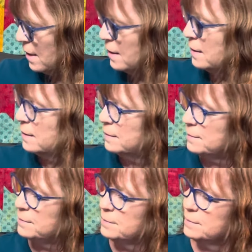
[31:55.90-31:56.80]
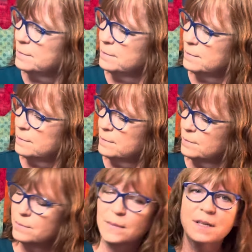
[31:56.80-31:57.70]
Um,
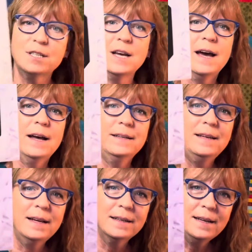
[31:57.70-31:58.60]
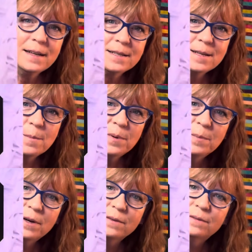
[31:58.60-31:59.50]
cause yeah, ne next up
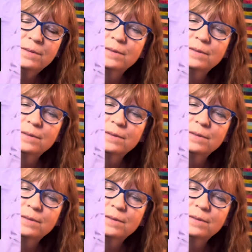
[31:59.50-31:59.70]
above,